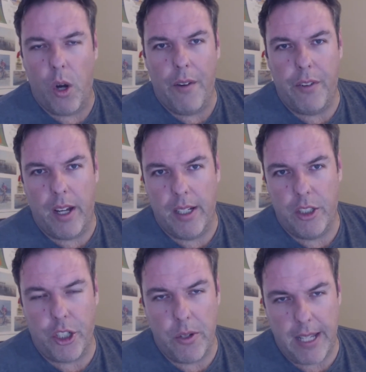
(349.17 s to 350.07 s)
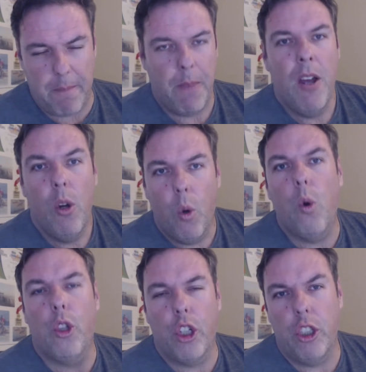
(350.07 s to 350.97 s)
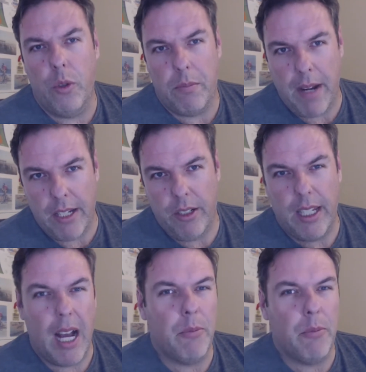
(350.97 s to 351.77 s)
your offer shows up, or you could do it manually.